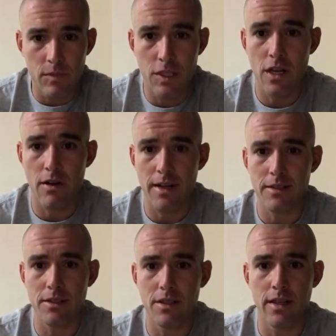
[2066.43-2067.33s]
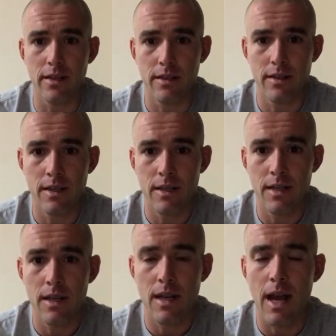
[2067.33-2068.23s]
TRX is good.
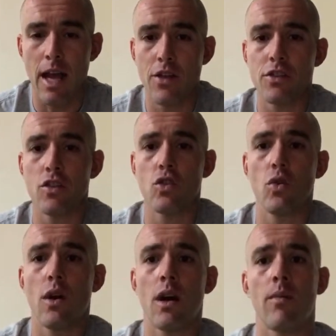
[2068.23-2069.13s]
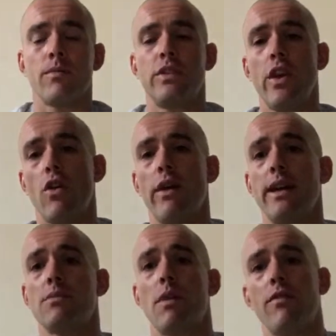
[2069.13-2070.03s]
I used to do um,
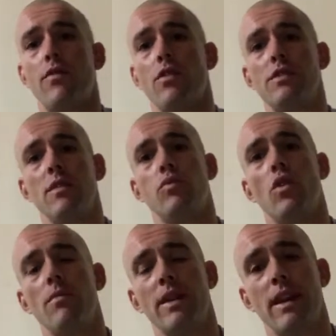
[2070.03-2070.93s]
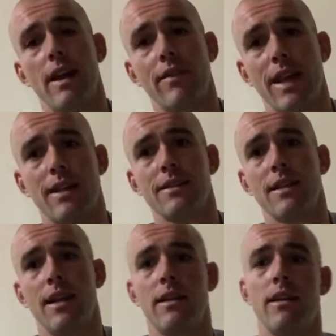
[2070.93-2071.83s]
TRX my first deployment in
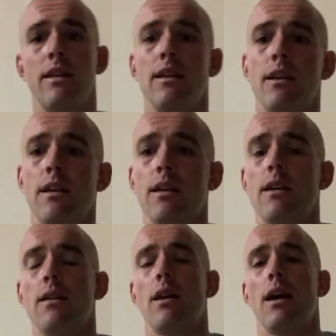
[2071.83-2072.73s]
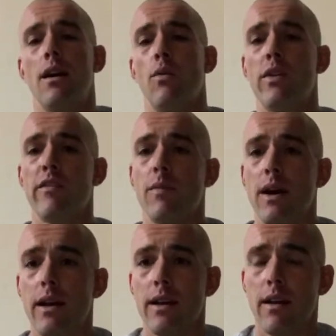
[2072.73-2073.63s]
Afghanistan. Uh, one of
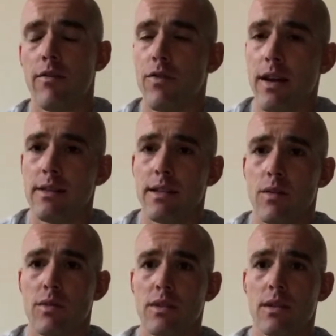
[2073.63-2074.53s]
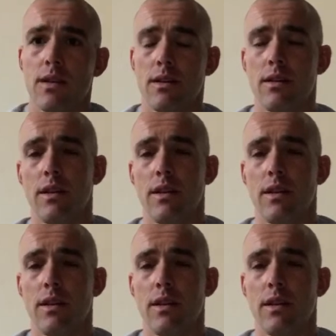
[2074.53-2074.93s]
my uh, friends, he was a